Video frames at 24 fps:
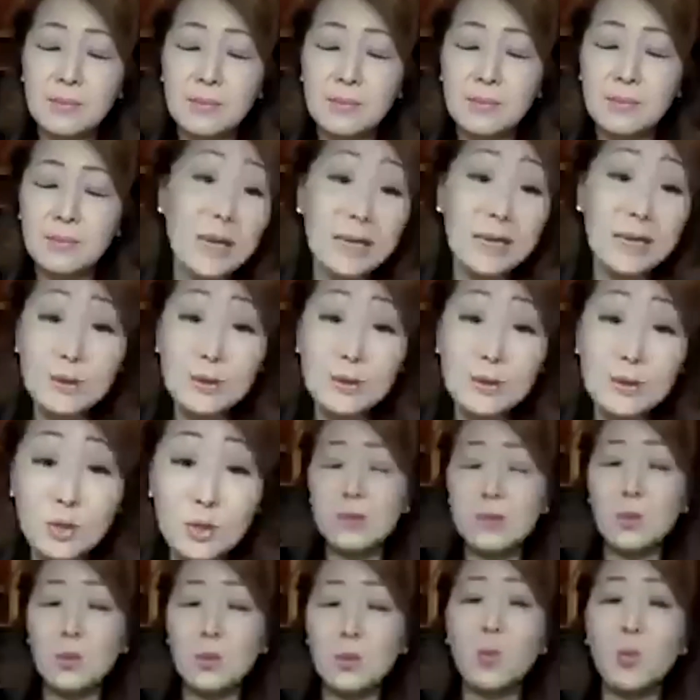that
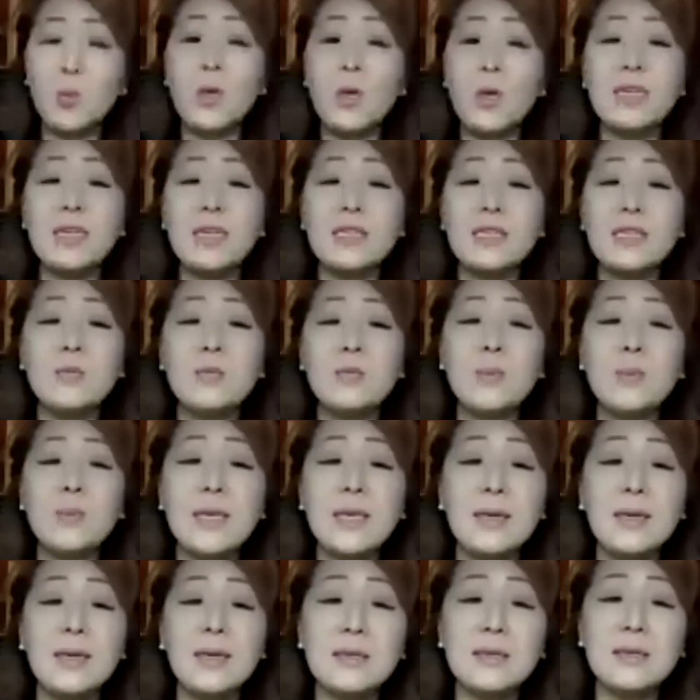remains to be
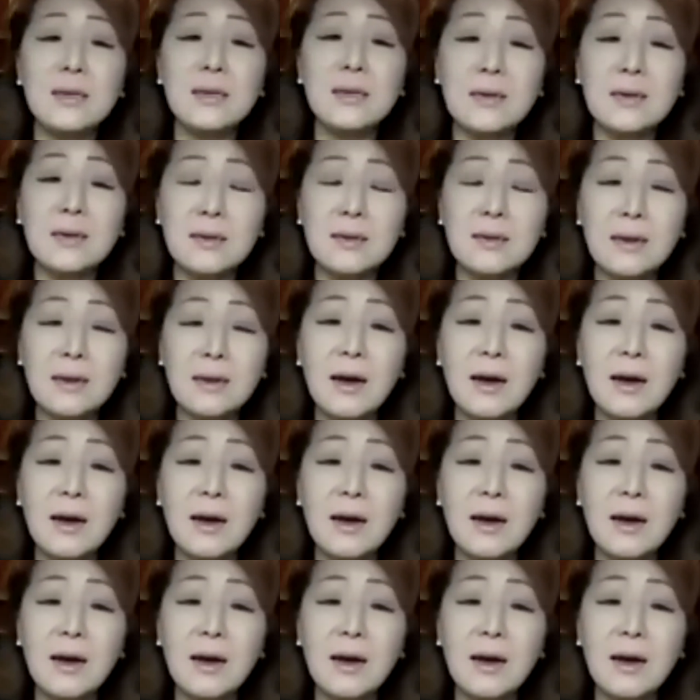seen, because